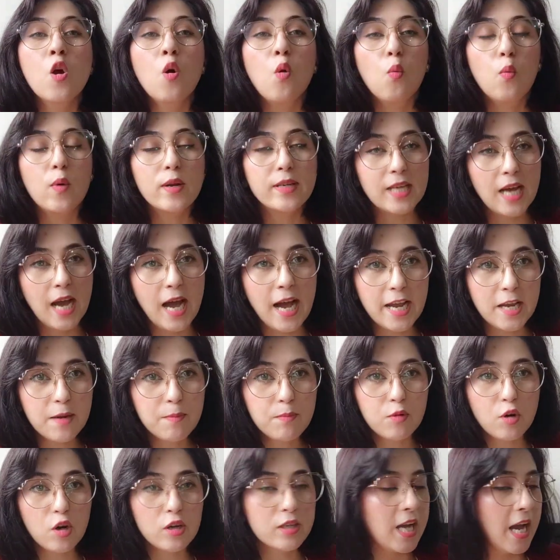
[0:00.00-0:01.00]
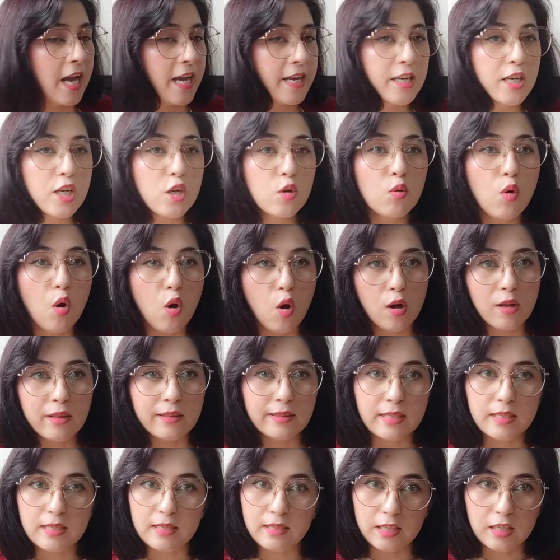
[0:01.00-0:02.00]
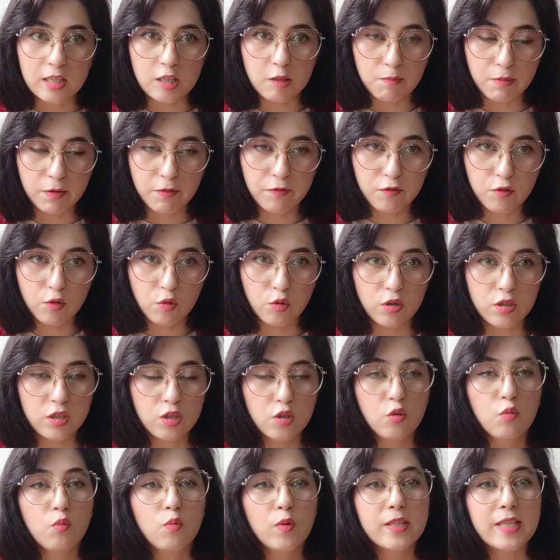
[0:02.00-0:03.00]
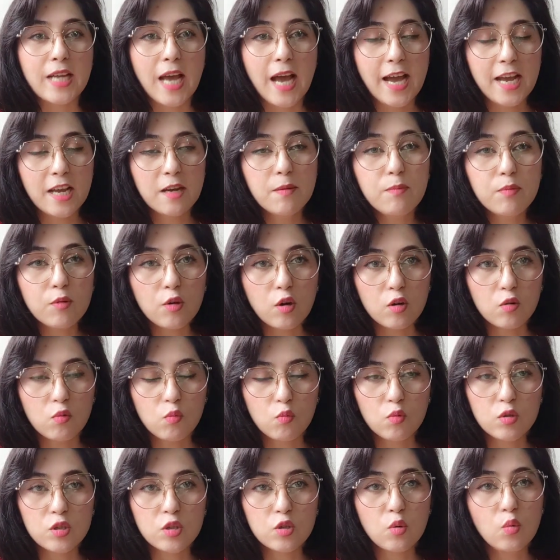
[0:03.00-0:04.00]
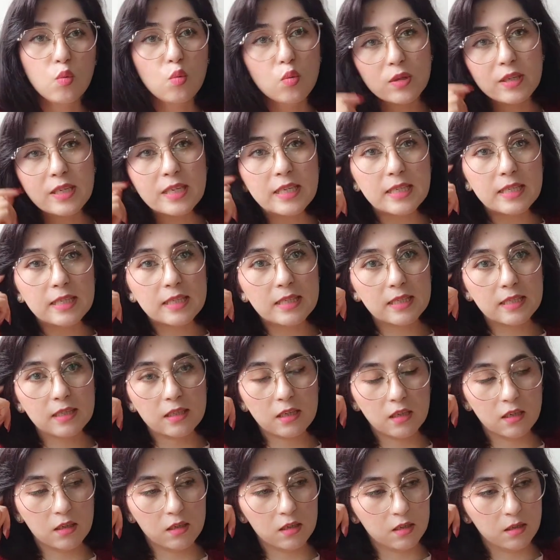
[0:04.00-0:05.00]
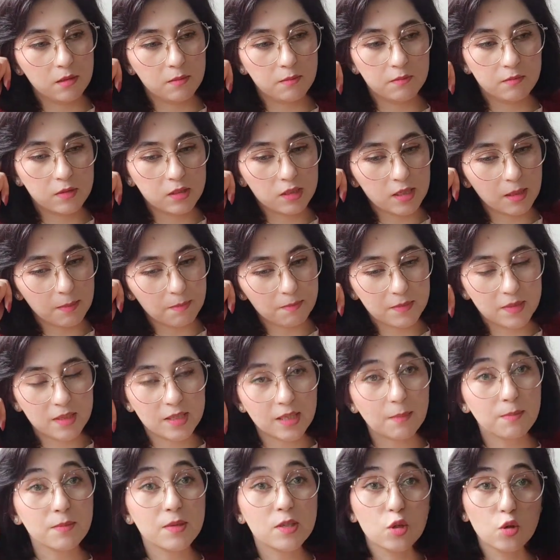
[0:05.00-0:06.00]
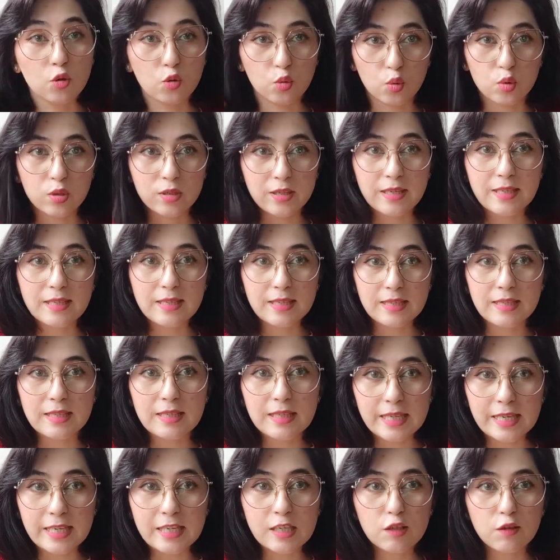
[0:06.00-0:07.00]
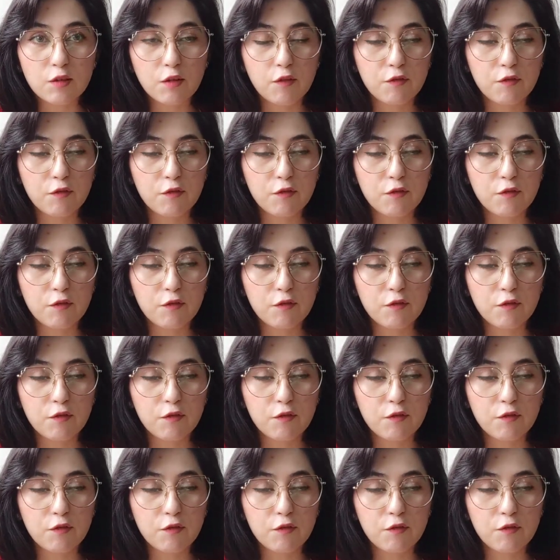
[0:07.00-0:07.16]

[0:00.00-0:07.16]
What I brought, I knew all these things before, so what I brought was only some roasted seeds